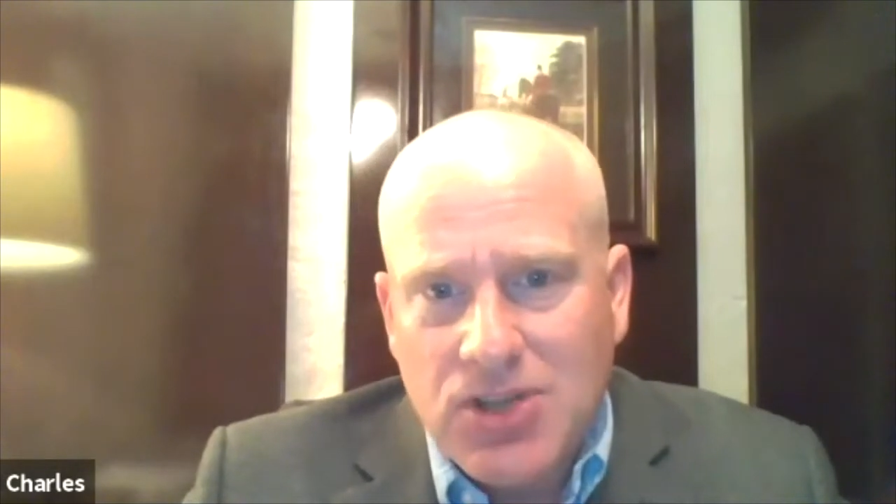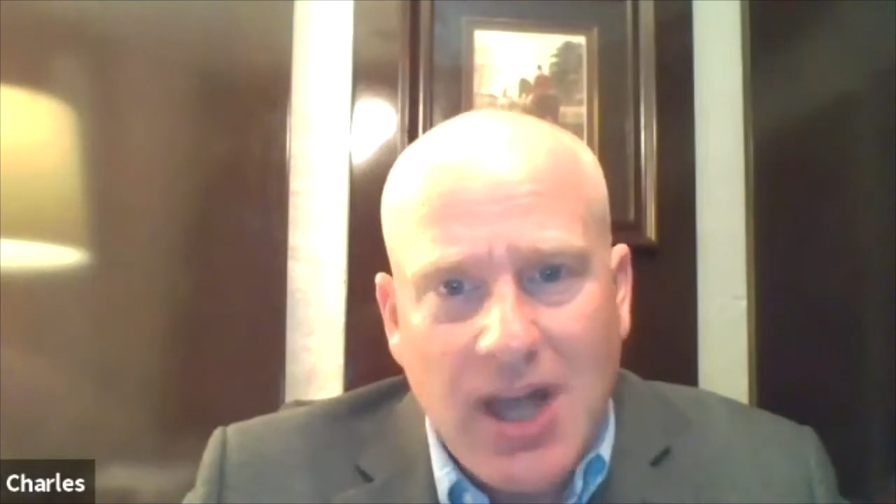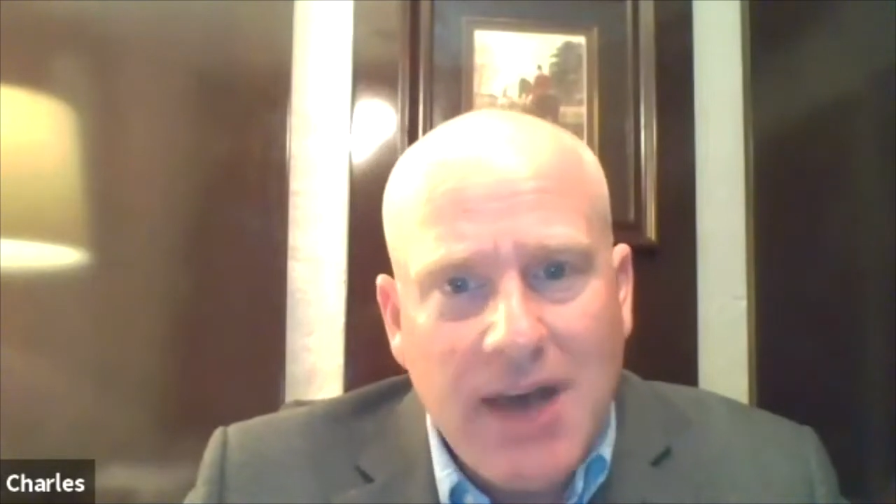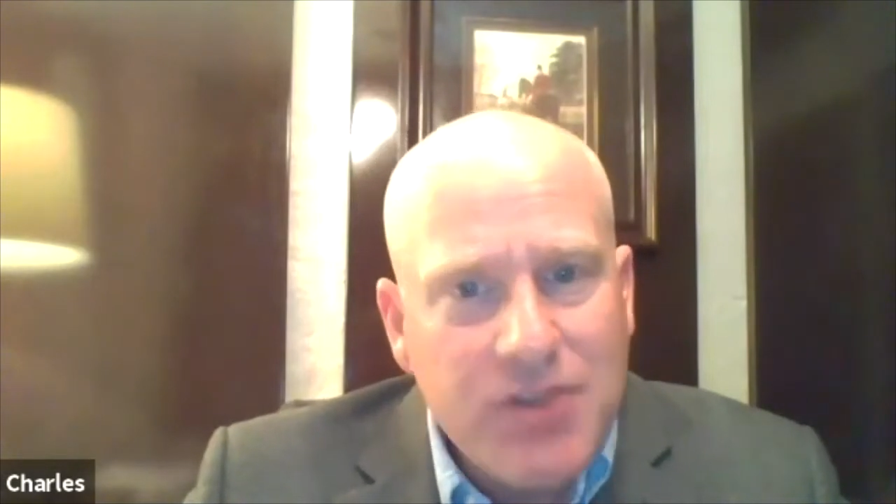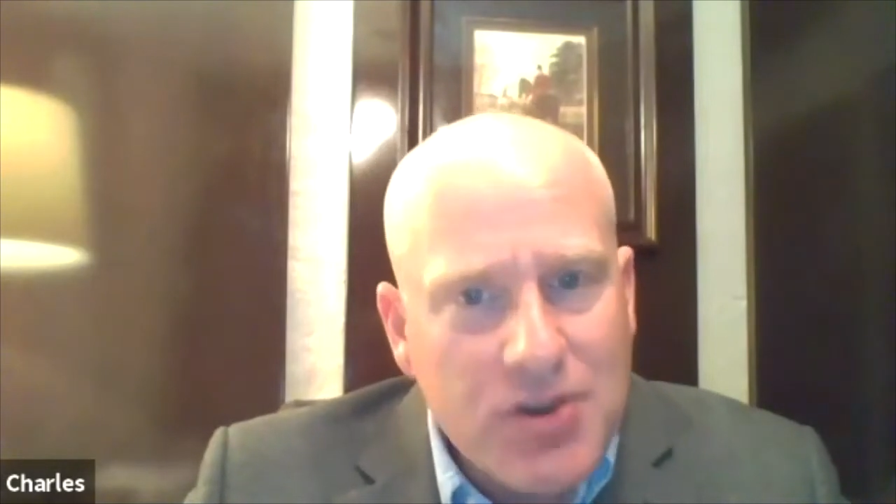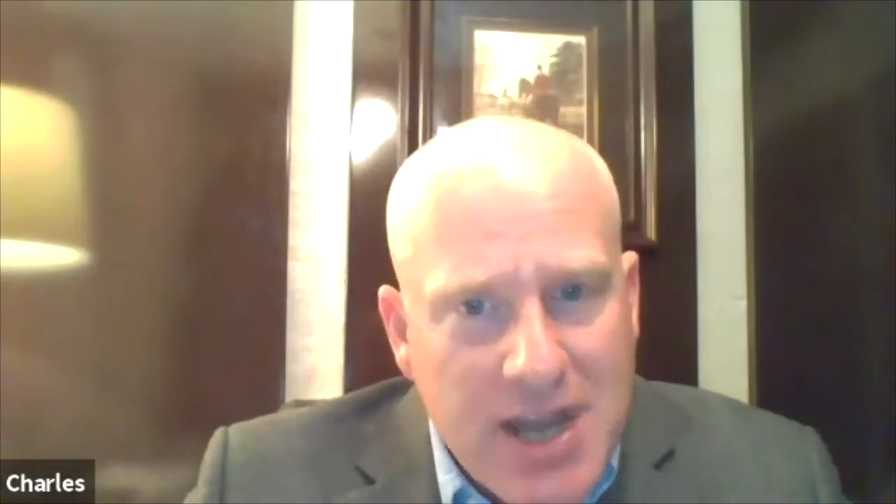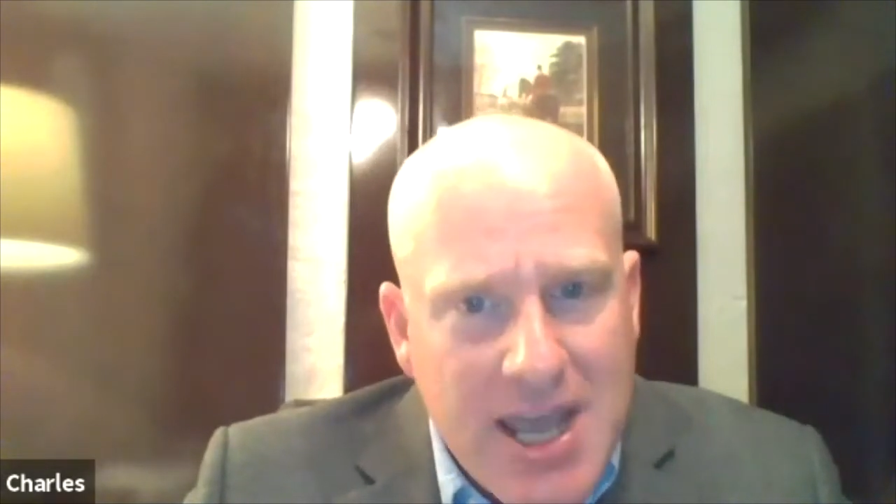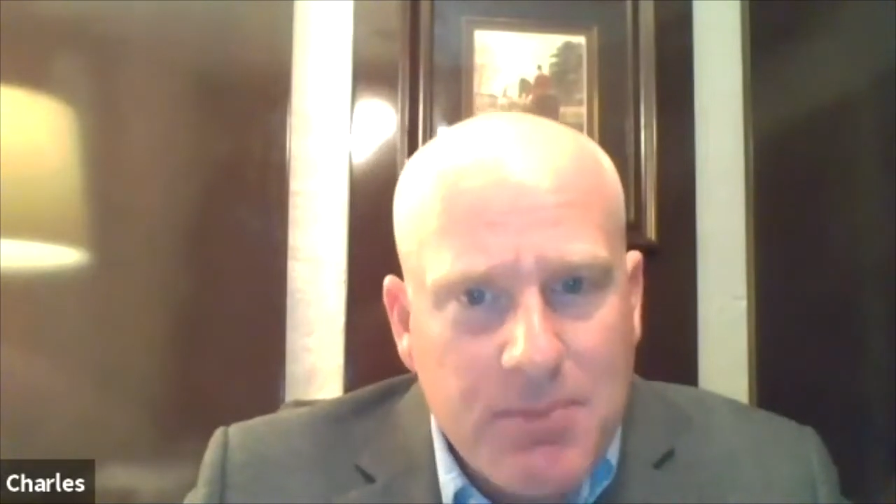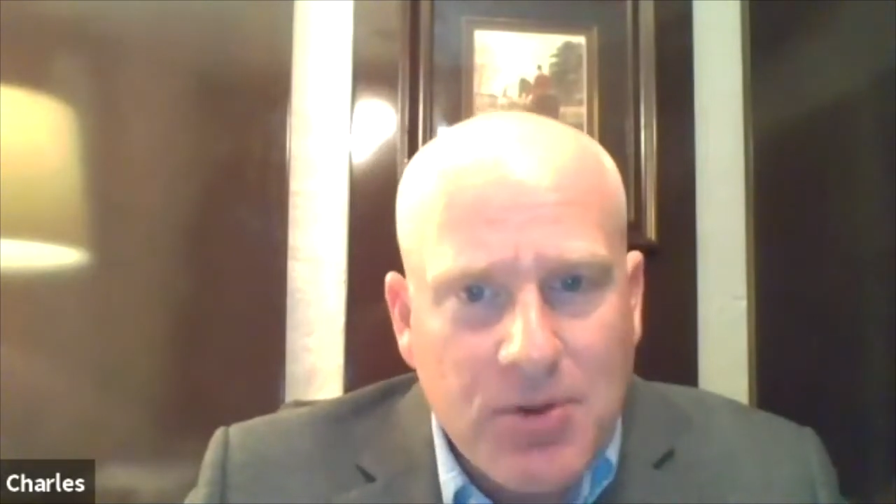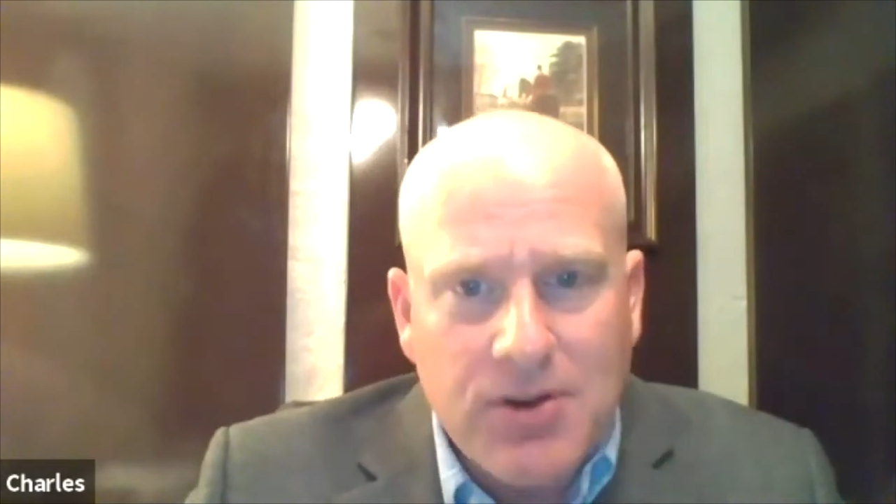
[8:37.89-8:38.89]
to love your
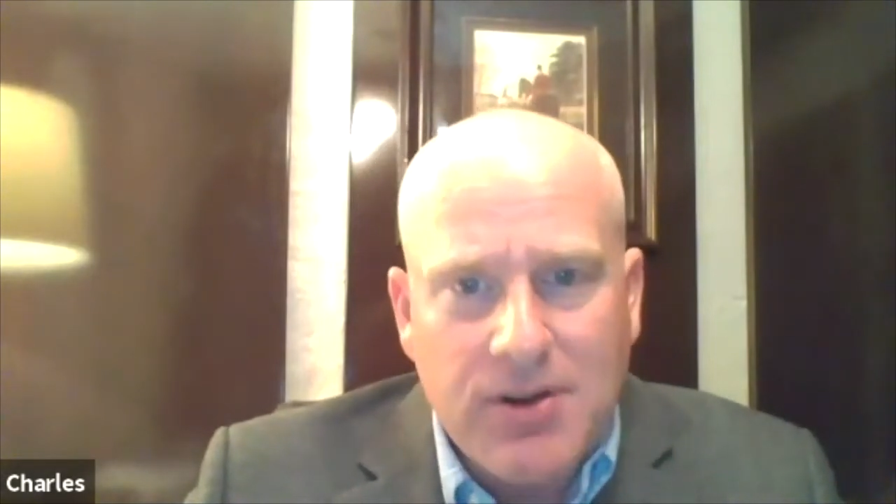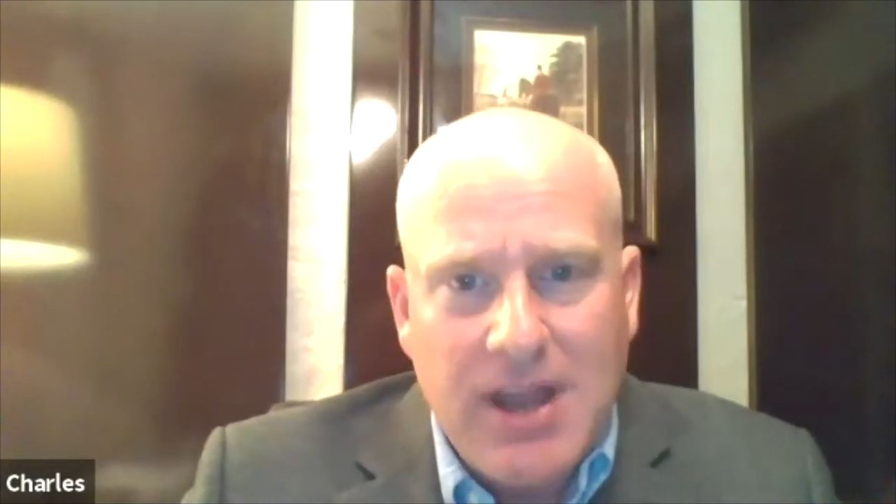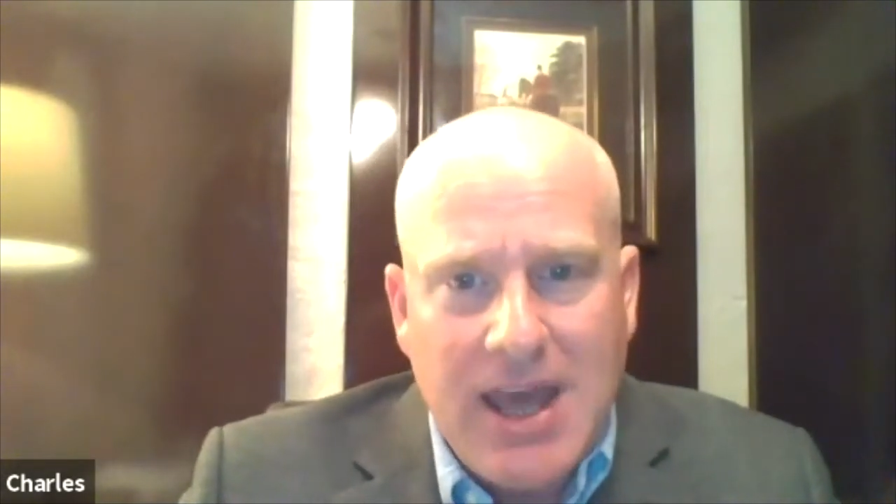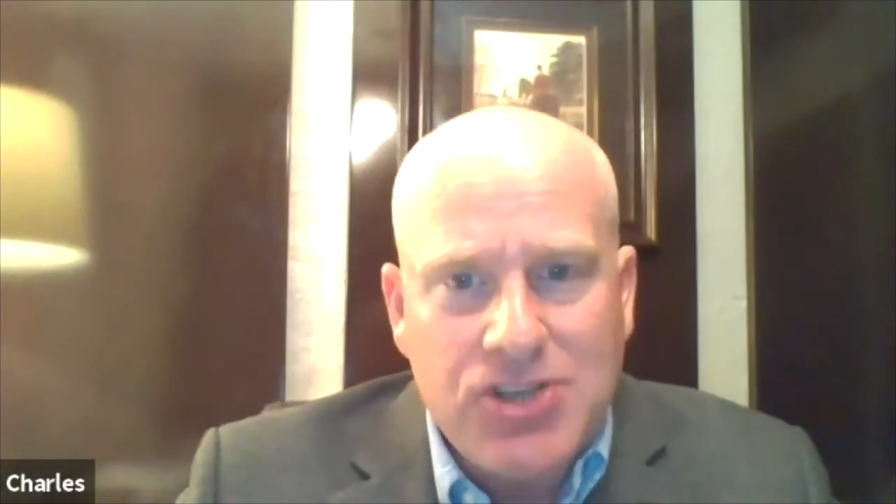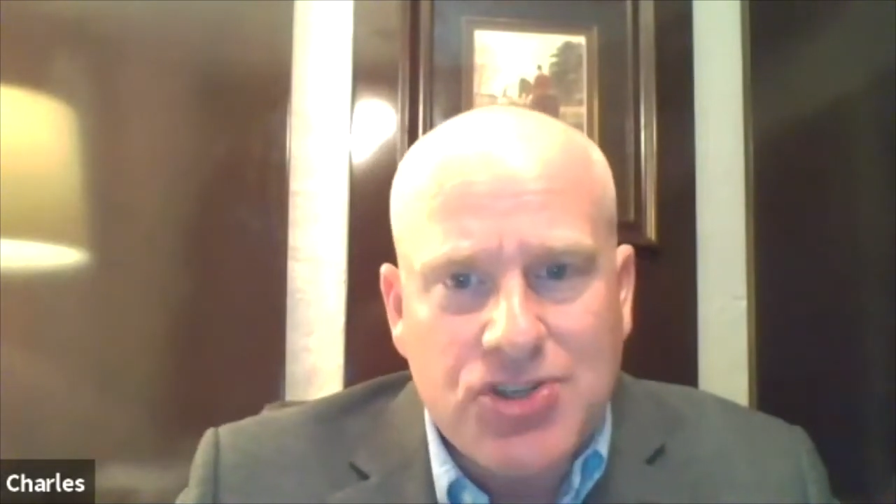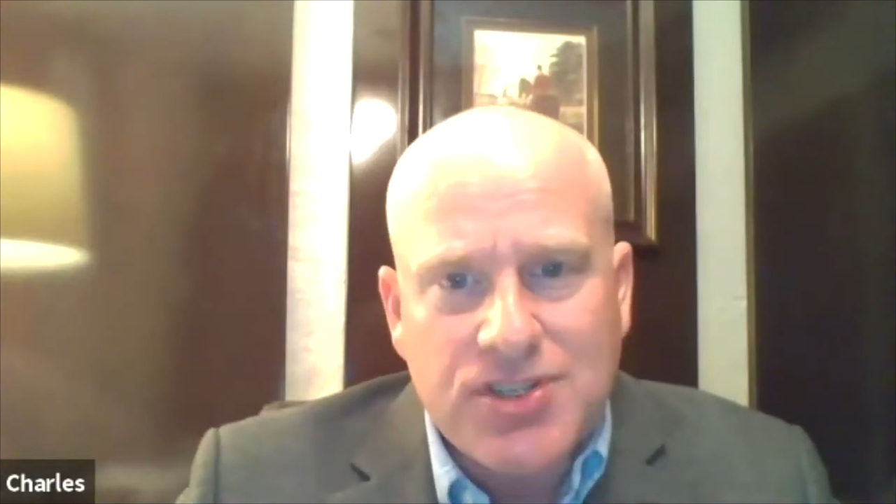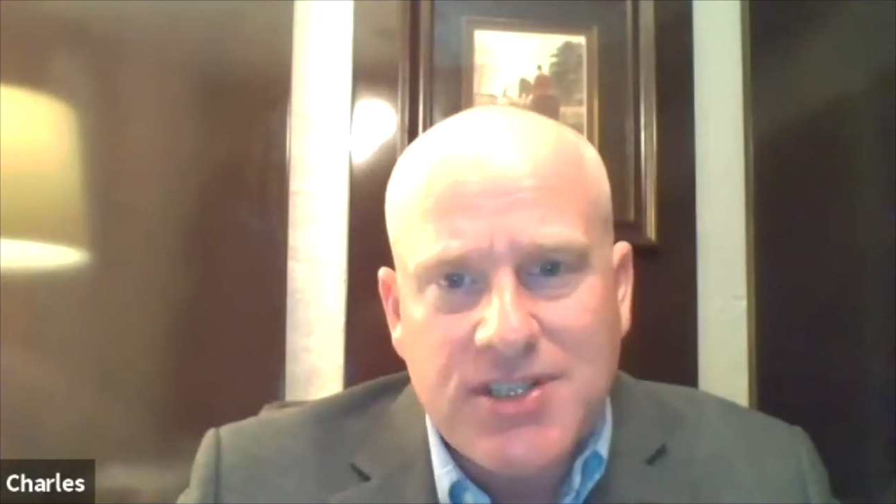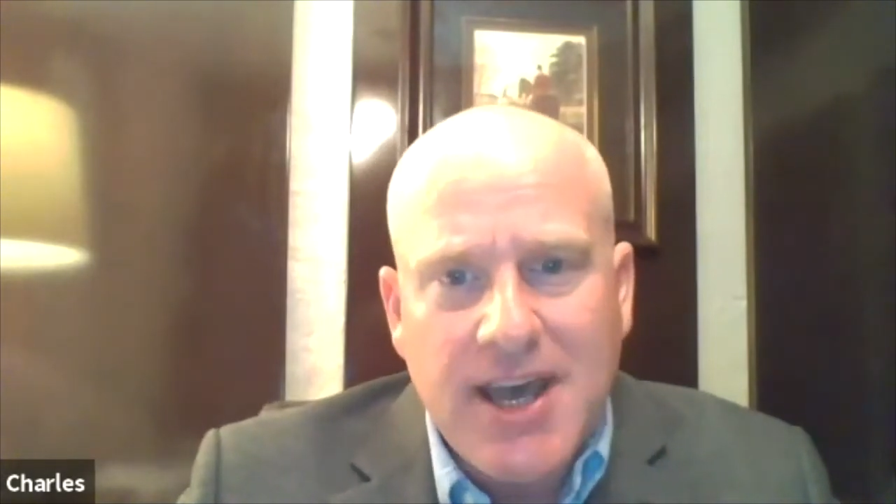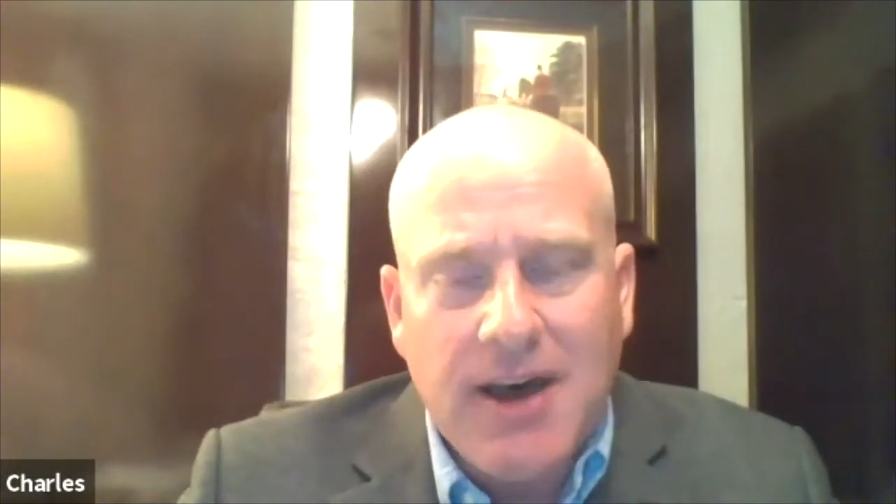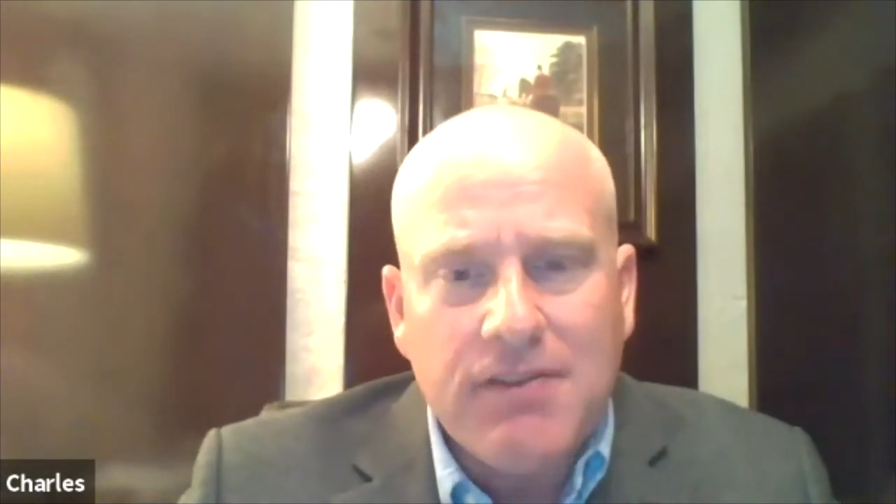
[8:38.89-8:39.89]
neighbor as
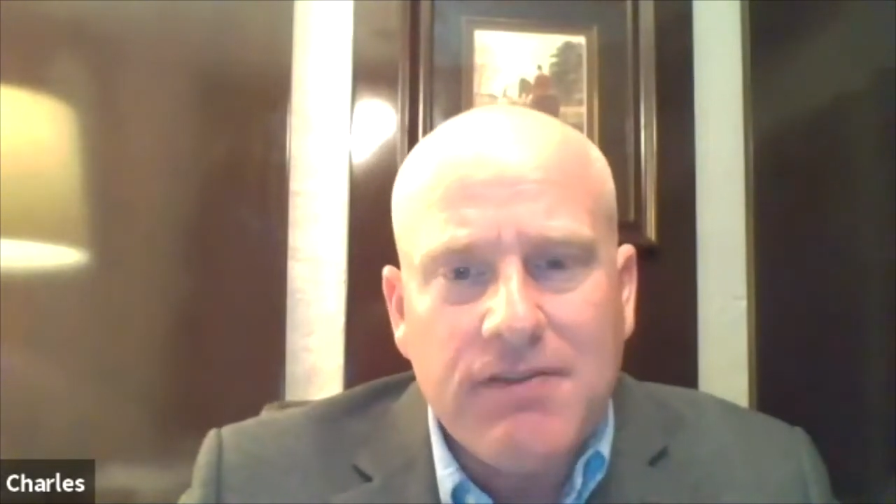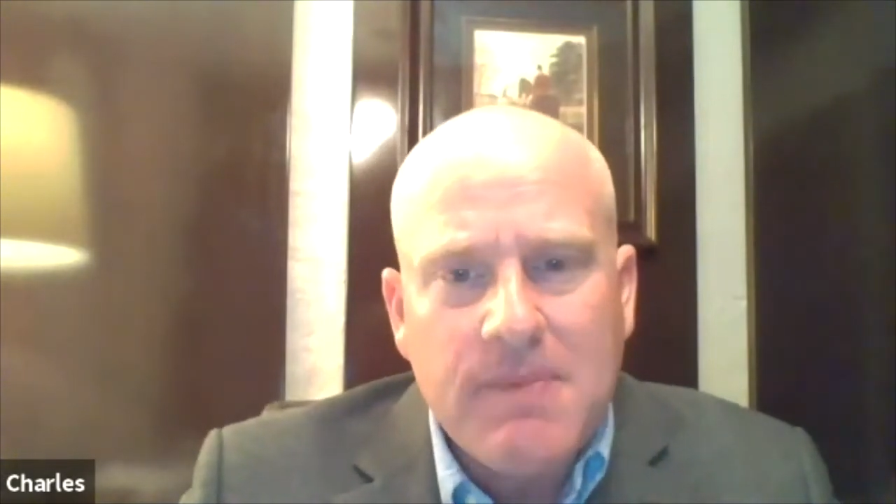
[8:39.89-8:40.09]
yourself.